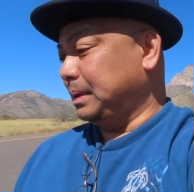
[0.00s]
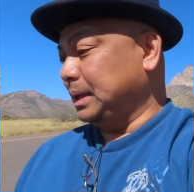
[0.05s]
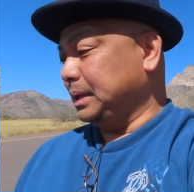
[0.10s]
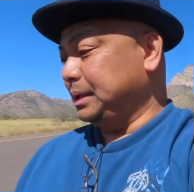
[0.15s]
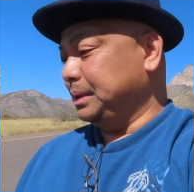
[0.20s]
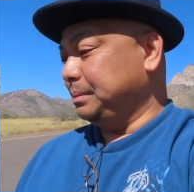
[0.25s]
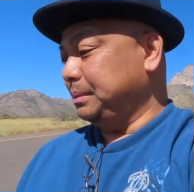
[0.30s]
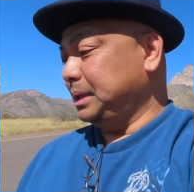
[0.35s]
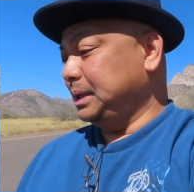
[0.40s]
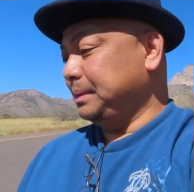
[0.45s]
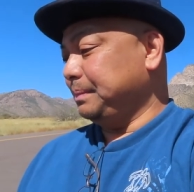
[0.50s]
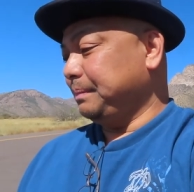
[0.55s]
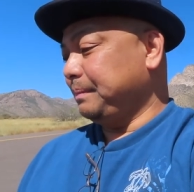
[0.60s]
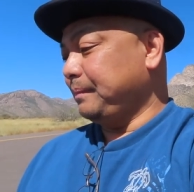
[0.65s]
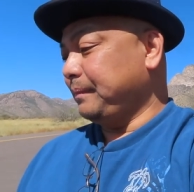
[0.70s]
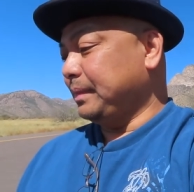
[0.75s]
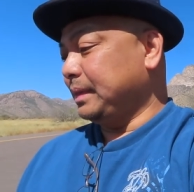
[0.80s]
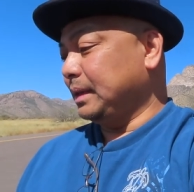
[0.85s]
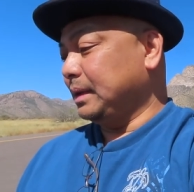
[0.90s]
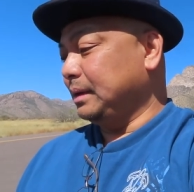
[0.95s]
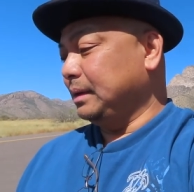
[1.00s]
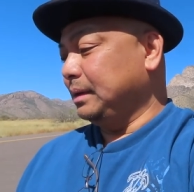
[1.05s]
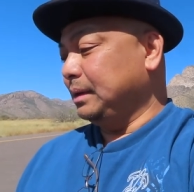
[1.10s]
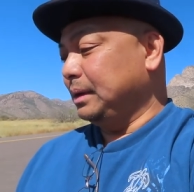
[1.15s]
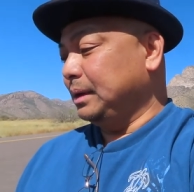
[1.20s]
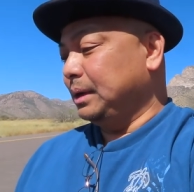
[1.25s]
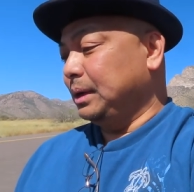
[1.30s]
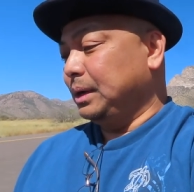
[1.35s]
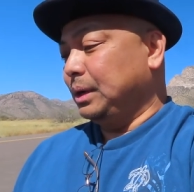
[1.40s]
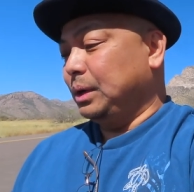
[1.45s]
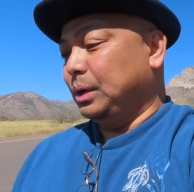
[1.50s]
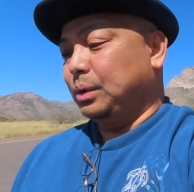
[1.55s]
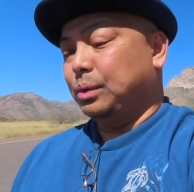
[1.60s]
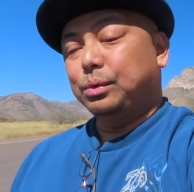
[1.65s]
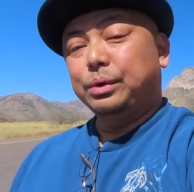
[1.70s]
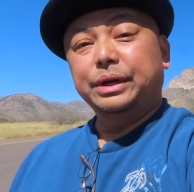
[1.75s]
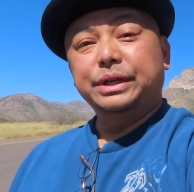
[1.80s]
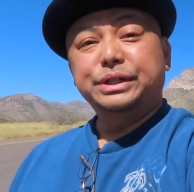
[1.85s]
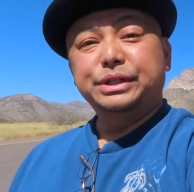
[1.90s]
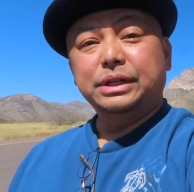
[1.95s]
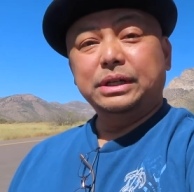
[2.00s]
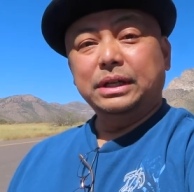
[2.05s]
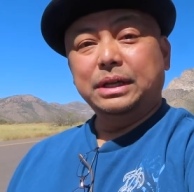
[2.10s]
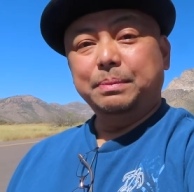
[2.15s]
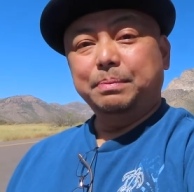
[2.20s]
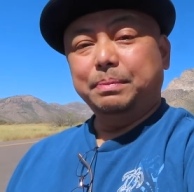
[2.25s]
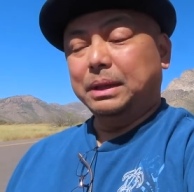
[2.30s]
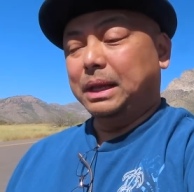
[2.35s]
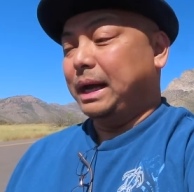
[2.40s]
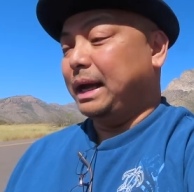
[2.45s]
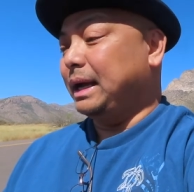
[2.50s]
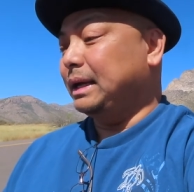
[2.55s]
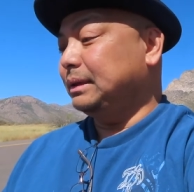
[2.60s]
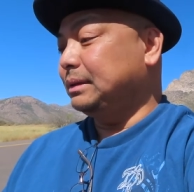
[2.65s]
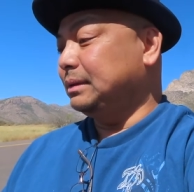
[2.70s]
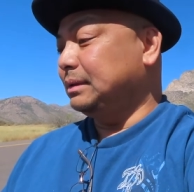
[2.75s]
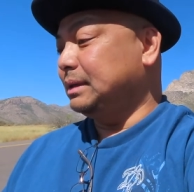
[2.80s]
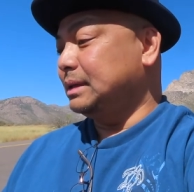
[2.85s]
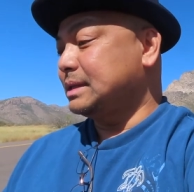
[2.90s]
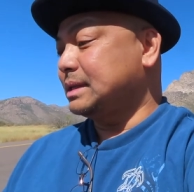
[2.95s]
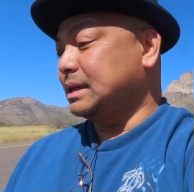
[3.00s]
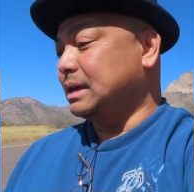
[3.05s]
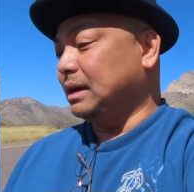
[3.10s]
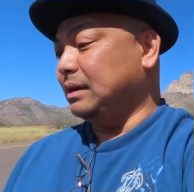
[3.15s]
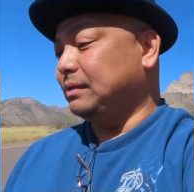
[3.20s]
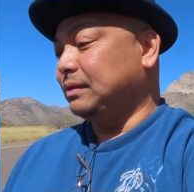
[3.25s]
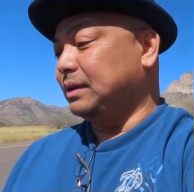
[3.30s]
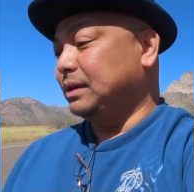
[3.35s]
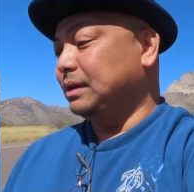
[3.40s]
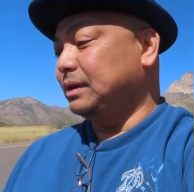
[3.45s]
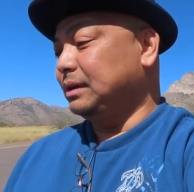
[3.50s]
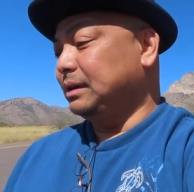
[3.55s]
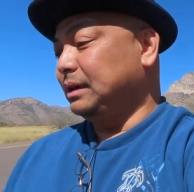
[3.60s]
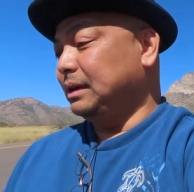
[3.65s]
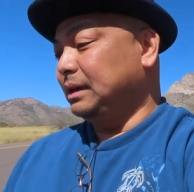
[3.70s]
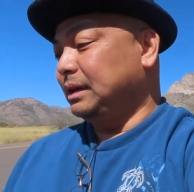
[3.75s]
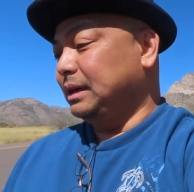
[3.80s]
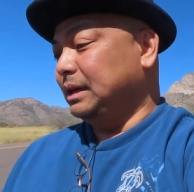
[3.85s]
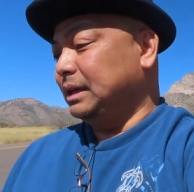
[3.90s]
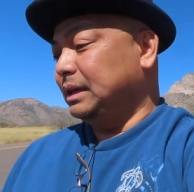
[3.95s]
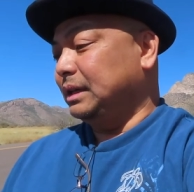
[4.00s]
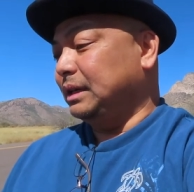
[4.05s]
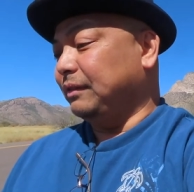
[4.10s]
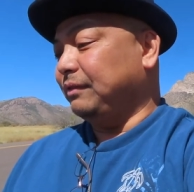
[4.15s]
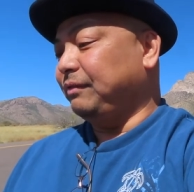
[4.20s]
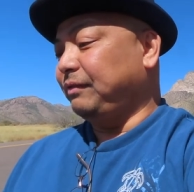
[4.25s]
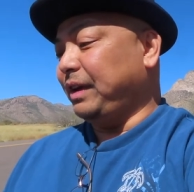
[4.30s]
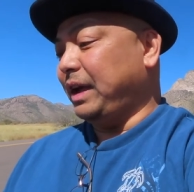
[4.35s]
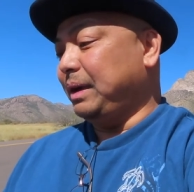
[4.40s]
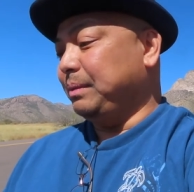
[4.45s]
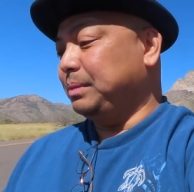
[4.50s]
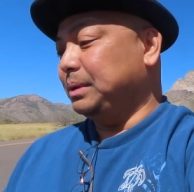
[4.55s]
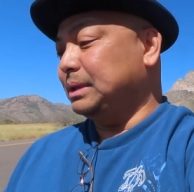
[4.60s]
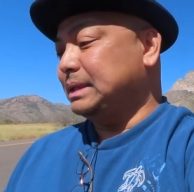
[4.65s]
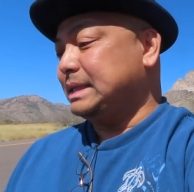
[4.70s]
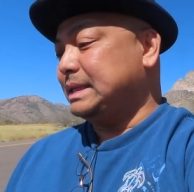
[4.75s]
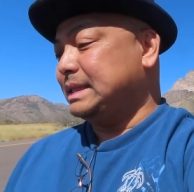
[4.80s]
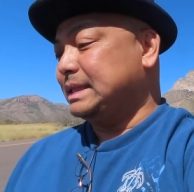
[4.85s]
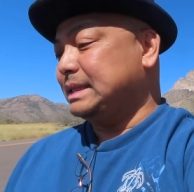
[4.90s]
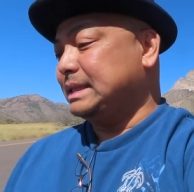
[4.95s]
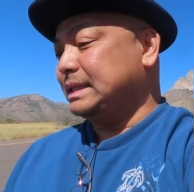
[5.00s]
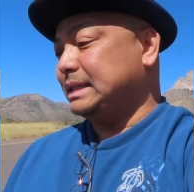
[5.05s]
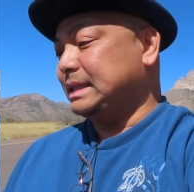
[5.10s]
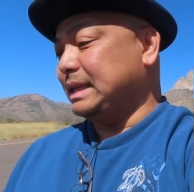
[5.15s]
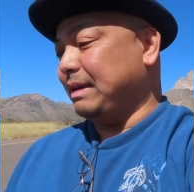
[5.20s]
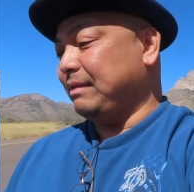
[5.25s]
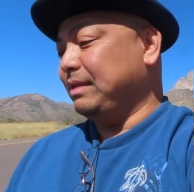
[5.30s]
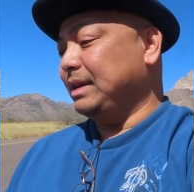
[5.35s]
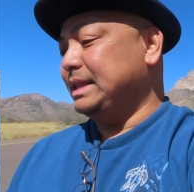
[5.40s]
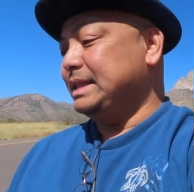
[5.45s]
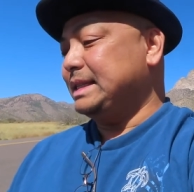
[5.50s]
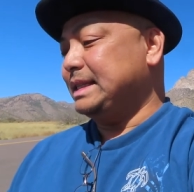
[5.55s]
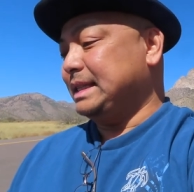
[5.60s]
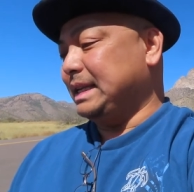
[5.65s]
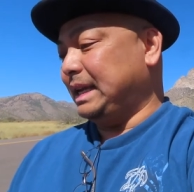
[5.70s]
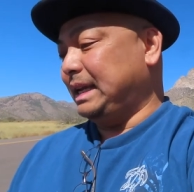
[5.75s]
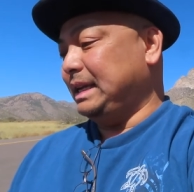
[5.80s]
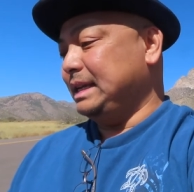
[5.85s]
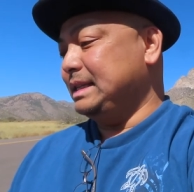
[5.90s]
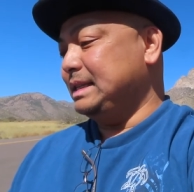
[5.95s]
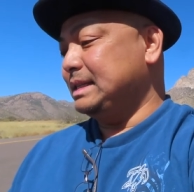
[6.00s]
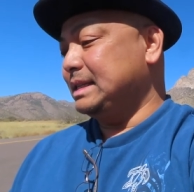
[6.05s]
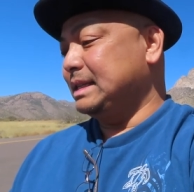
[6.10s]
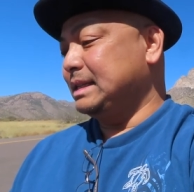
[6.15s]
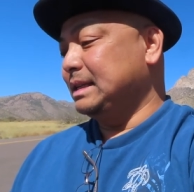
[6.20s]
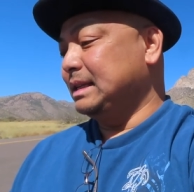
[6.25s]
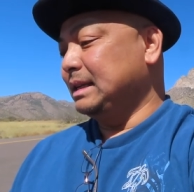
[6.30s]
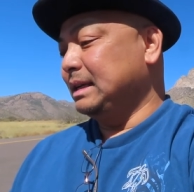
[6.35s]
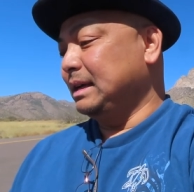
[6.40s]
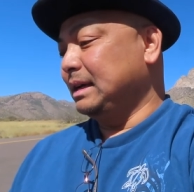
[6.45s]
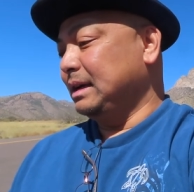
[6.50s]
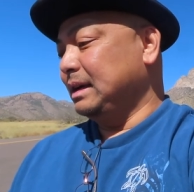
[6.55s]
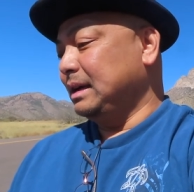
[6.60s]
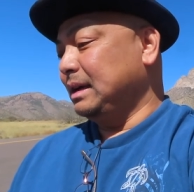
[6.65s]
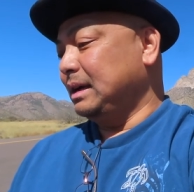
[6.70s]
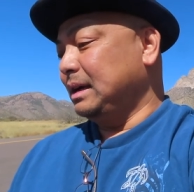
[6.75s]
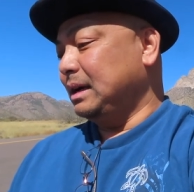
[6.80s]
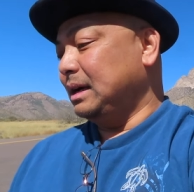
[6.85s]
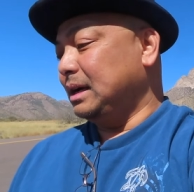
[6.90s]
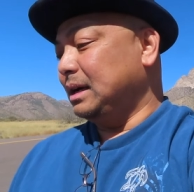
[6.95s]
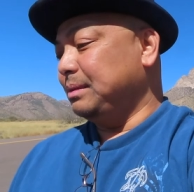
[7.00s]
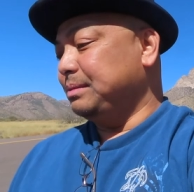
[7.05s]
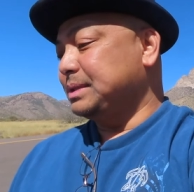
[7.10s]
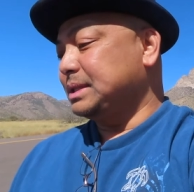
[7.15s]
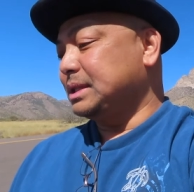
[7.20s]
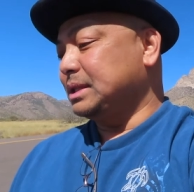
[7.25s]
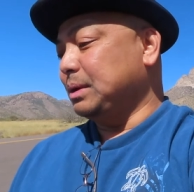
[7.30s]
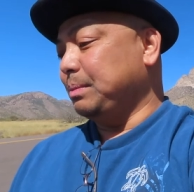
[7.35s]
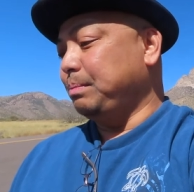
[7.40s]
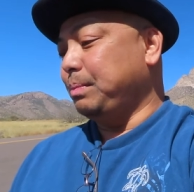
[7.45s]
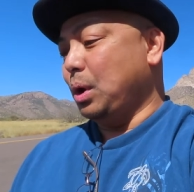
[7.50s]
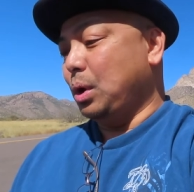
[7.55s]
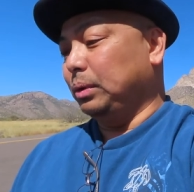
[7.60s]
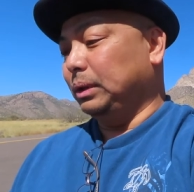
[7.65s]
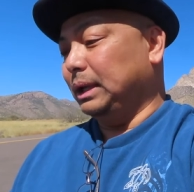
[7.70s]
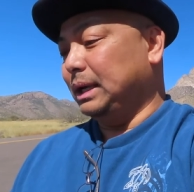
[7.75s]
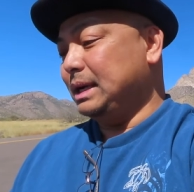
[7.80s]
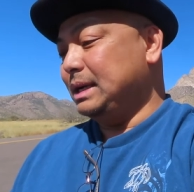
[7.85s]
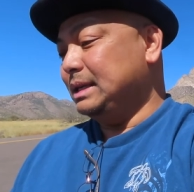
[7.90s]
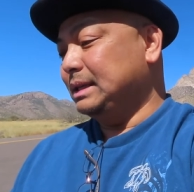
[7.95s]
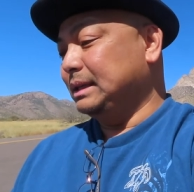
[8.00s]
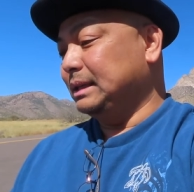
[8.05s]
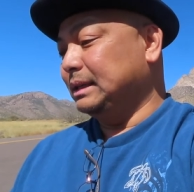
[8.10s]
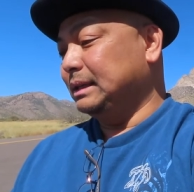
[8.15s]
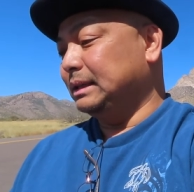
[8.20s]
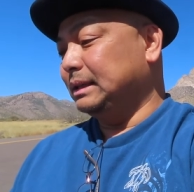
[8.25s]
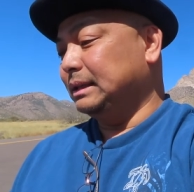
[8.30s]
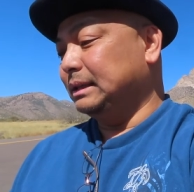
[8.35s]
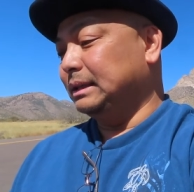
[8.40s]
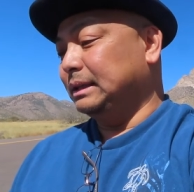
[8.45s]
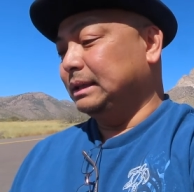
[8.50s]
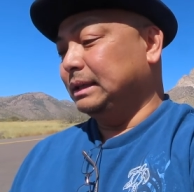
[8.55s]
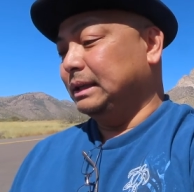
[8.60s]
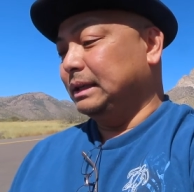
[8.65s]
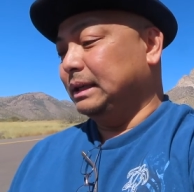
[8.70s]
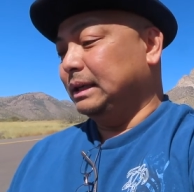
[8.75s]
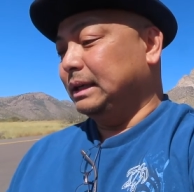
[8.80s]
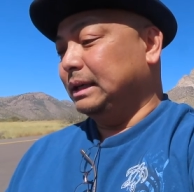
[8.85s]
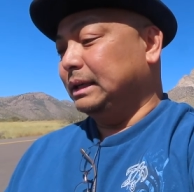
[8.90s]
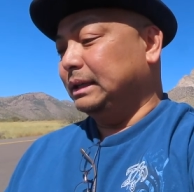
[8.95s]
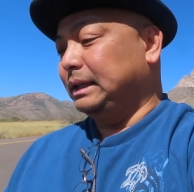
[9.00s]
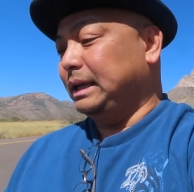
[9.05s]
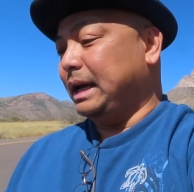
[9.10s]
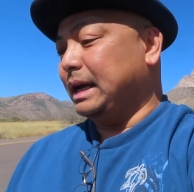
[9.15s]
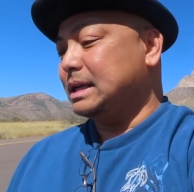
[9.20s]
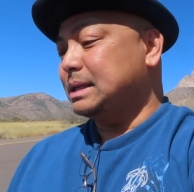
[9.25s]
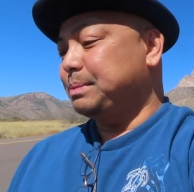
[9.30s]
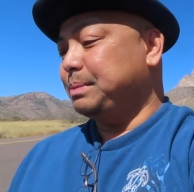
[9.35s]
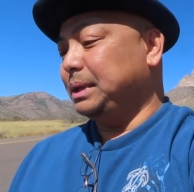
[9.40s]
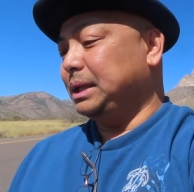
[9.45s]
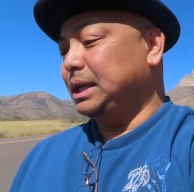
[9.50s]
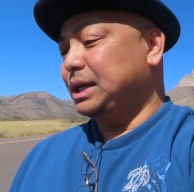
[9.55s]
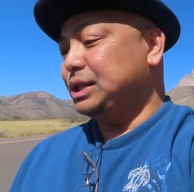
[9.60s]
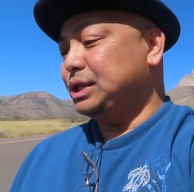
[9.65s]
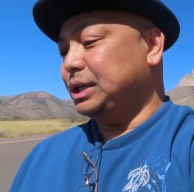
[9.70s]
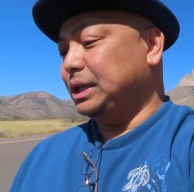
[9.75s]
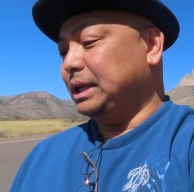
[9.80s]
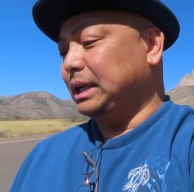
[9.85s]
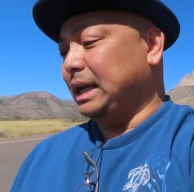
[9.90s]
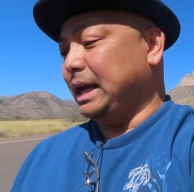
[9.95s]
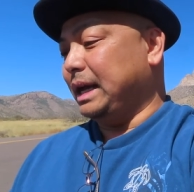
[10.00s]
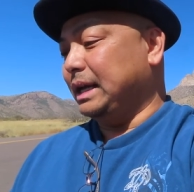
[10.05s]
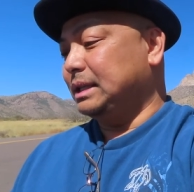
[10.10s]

Monument, originally planned to discover the fabled seven cities of Cibola, expedition